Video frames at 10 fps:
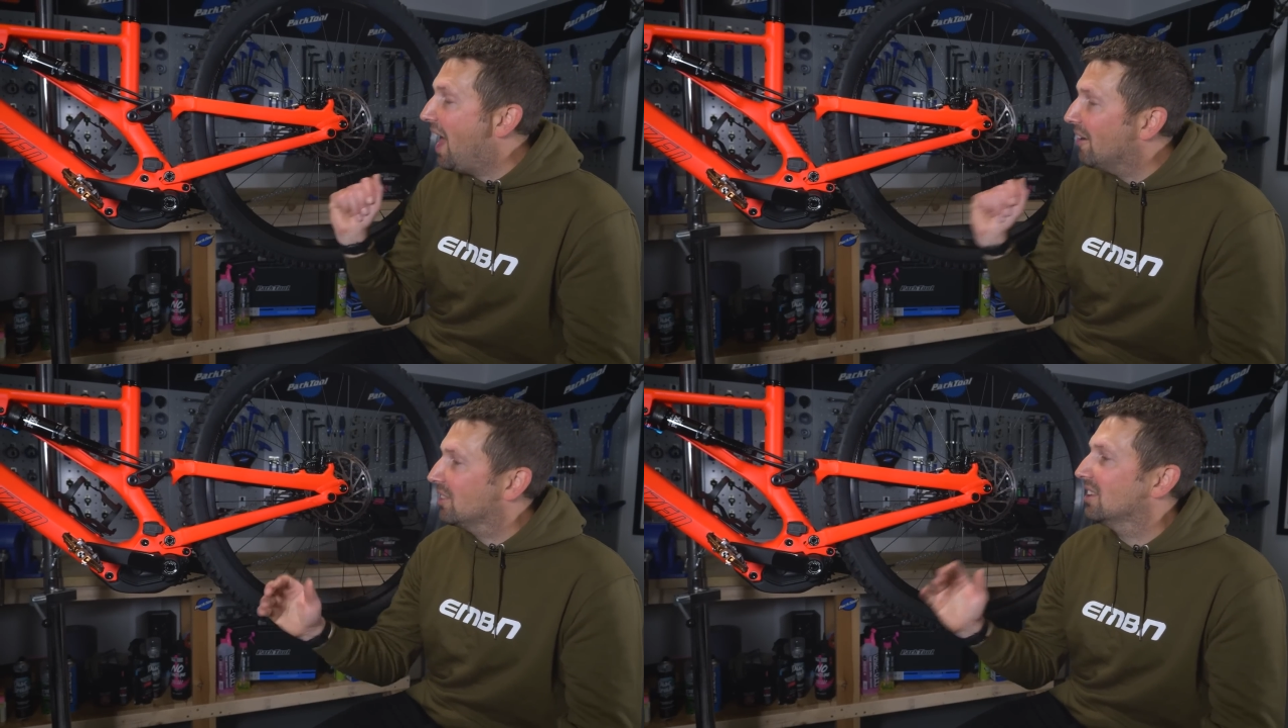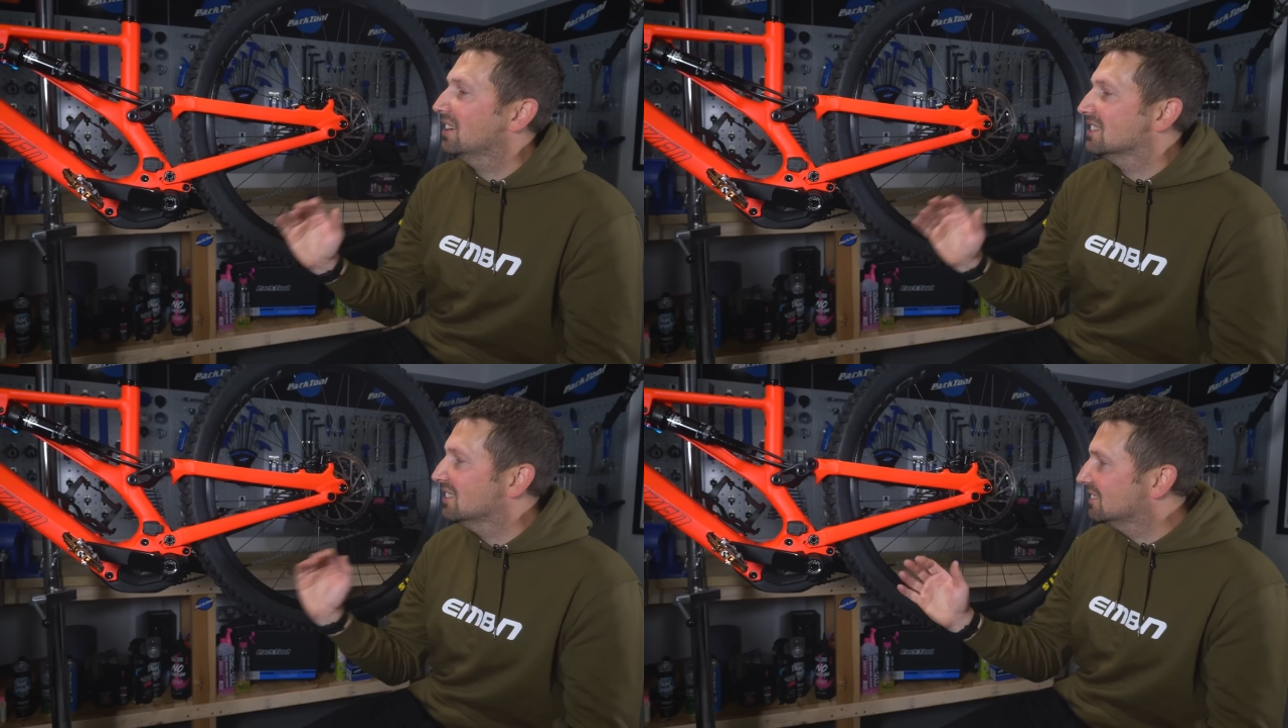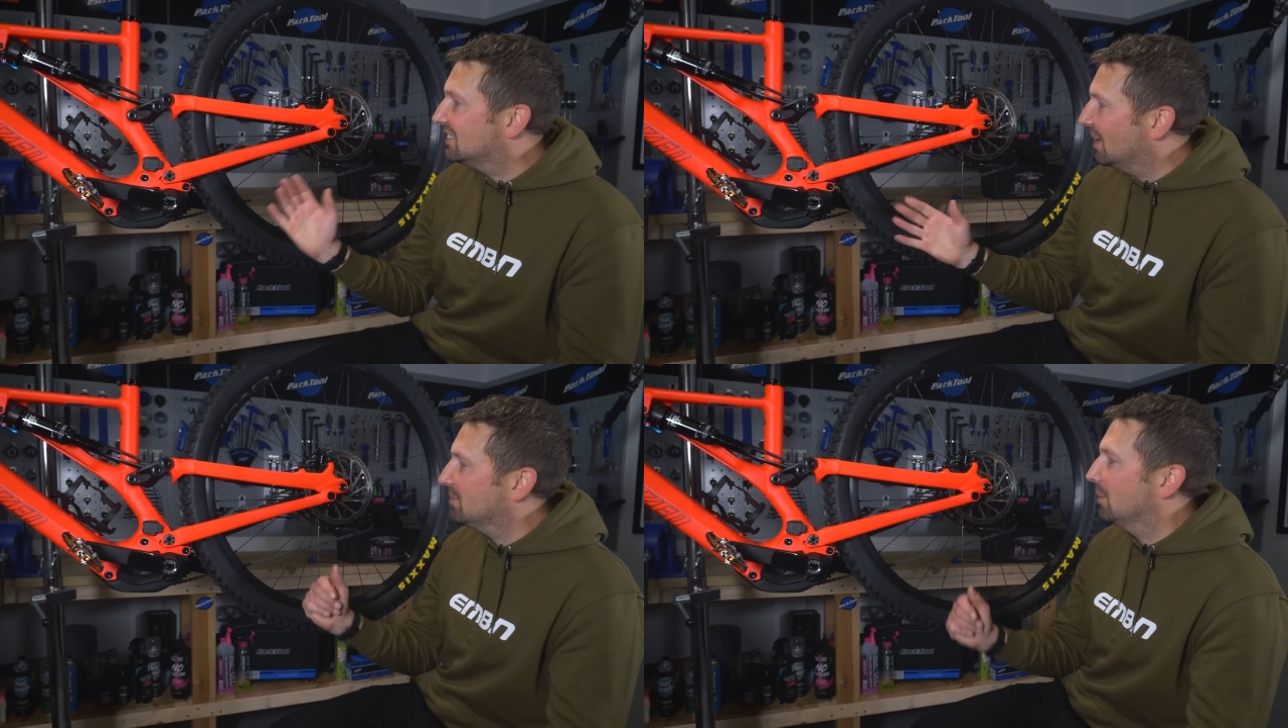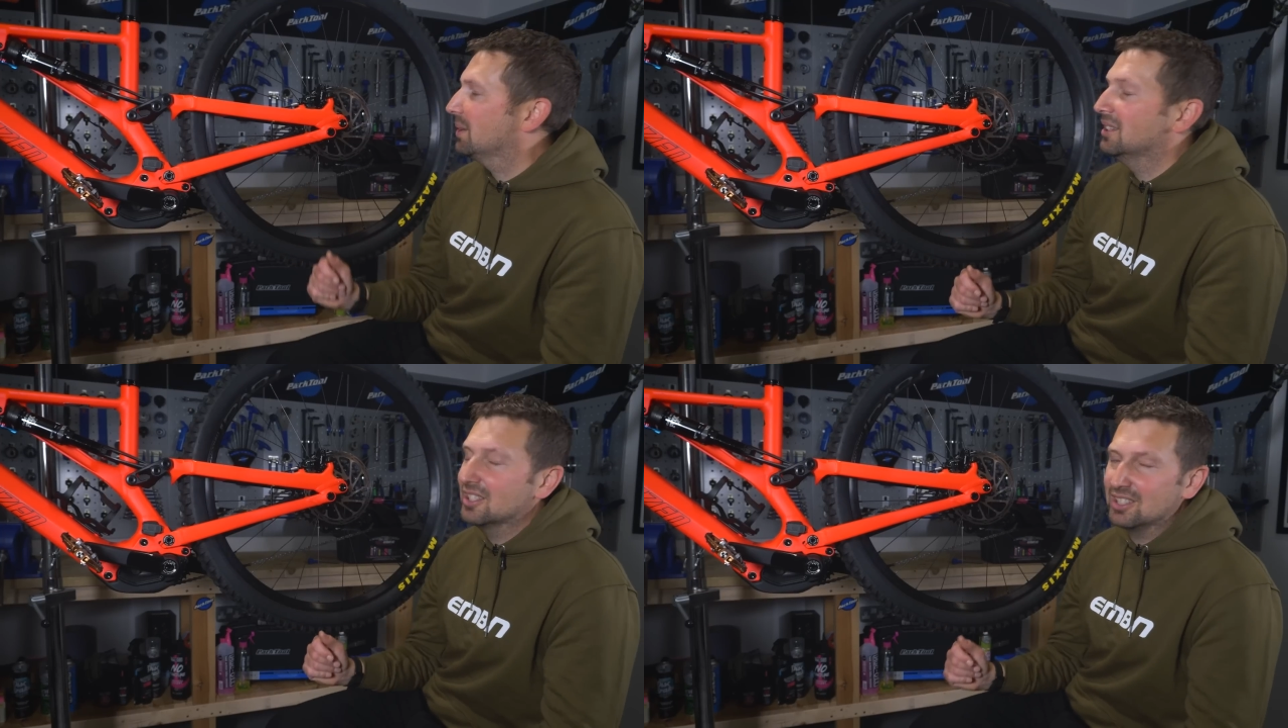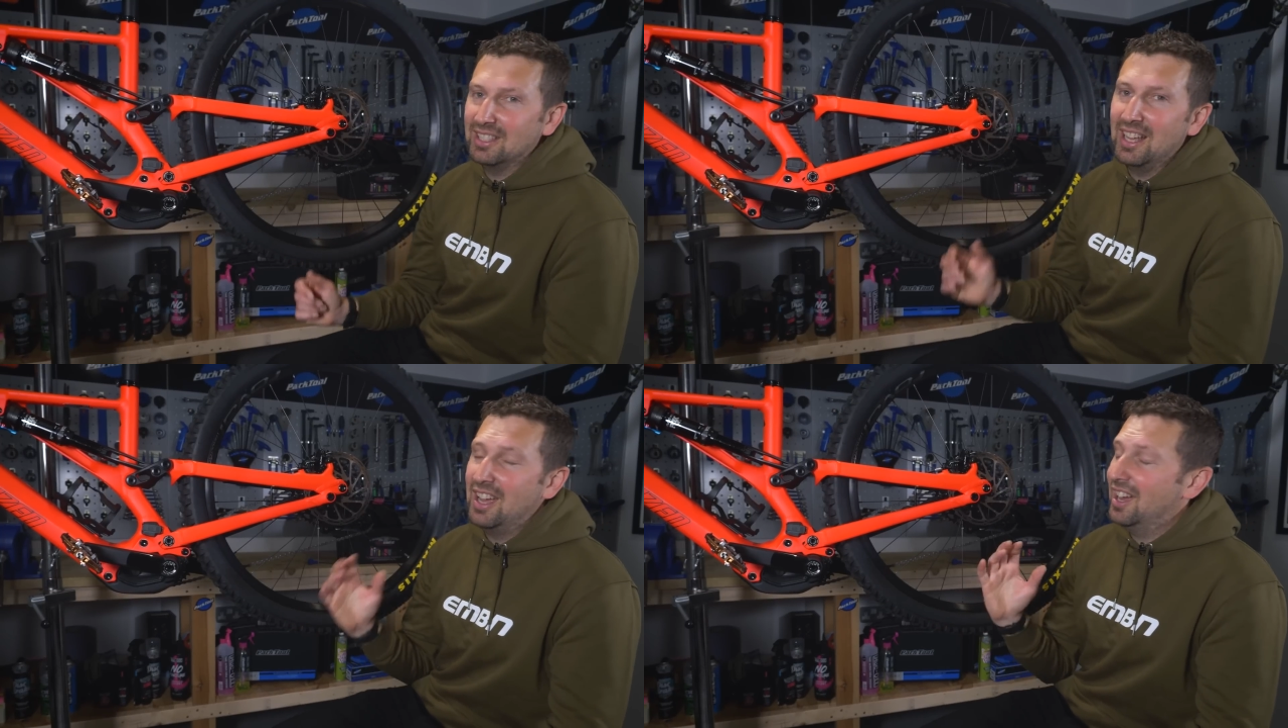everything is in tip-top
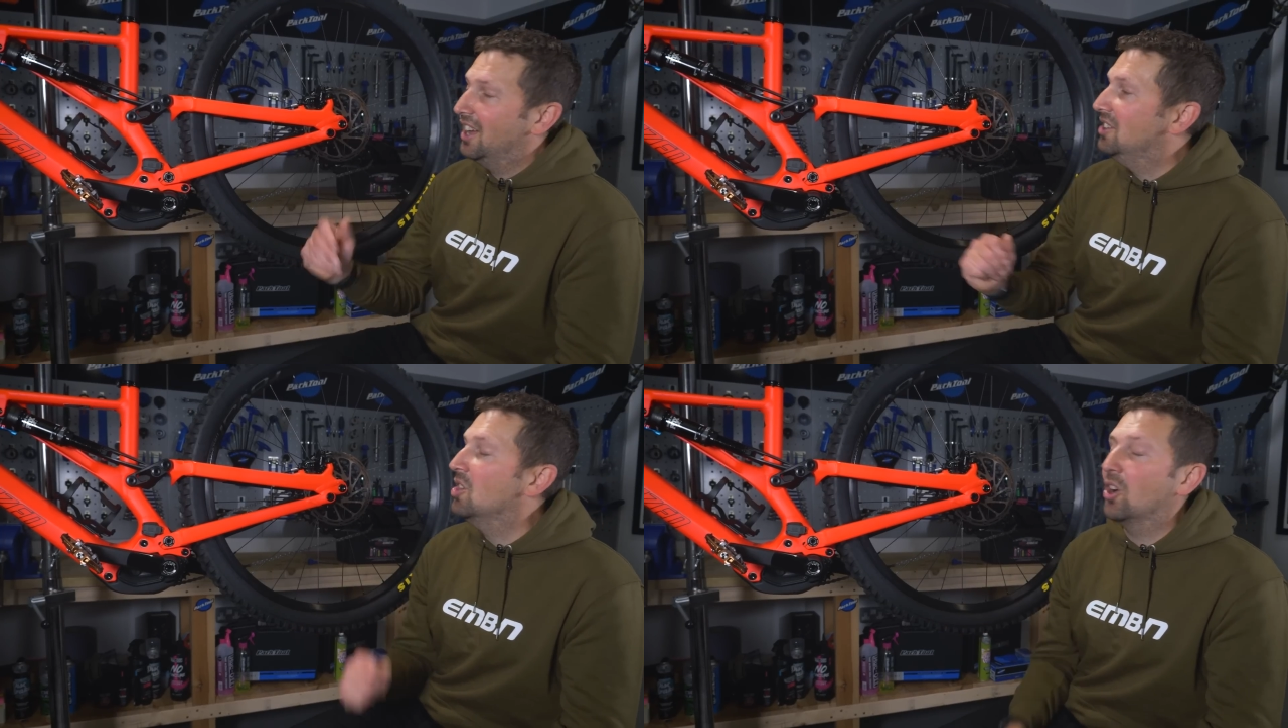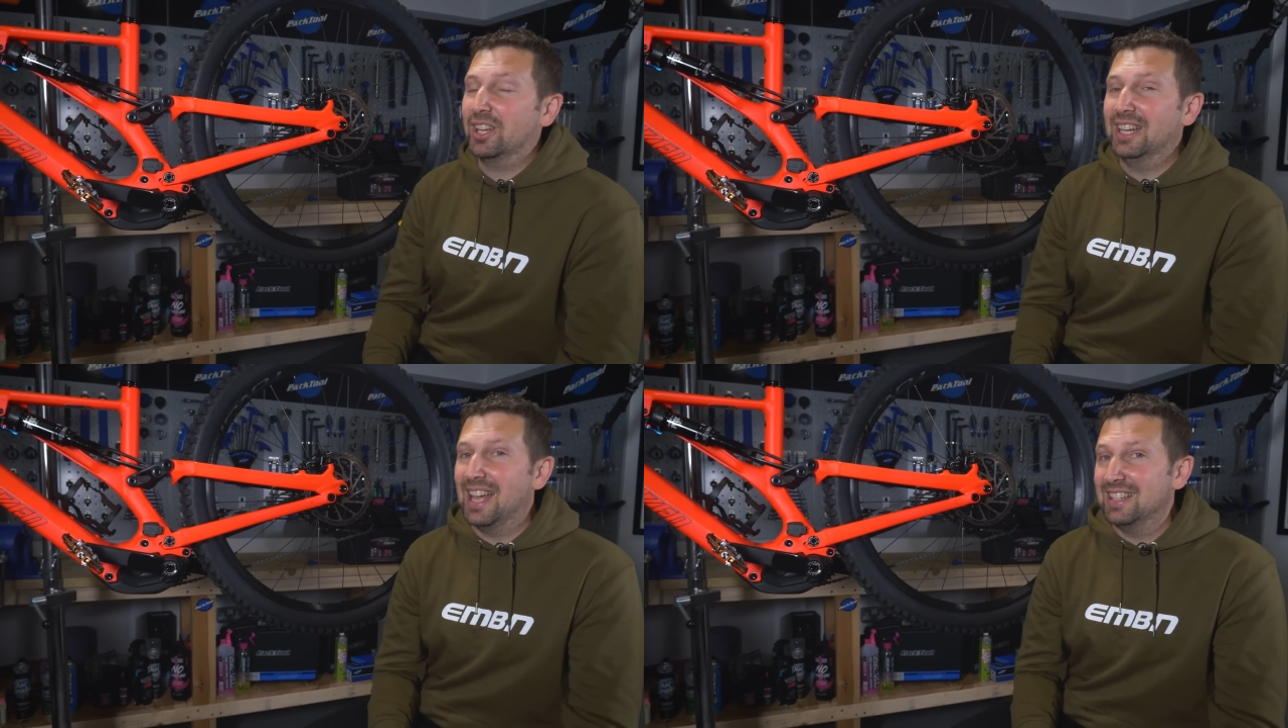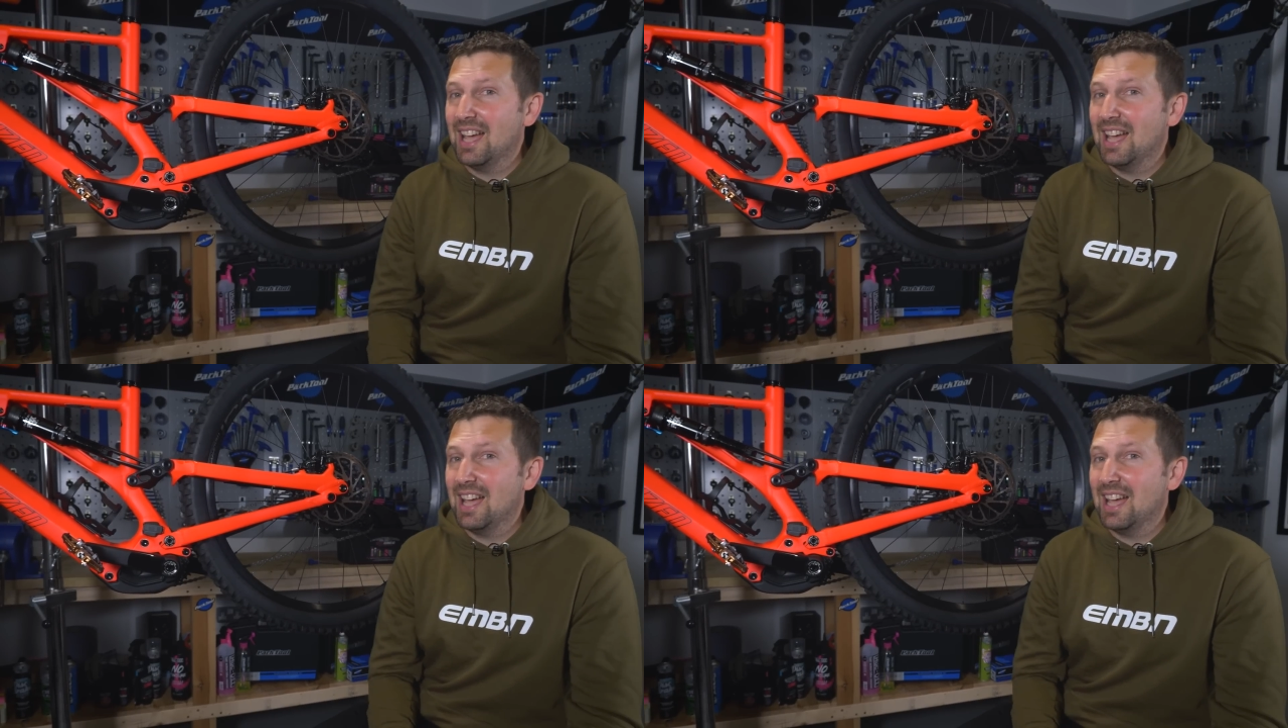condition and not going to get